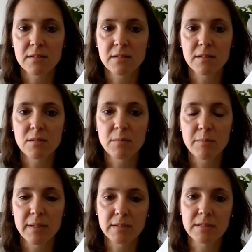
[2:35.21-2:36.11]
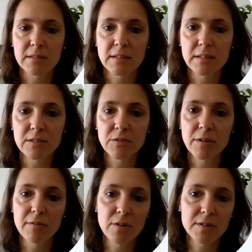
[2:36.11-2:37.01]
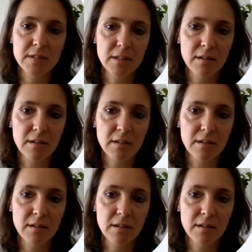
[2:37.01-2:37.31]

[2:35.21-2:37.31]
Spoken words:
encompasses literary works that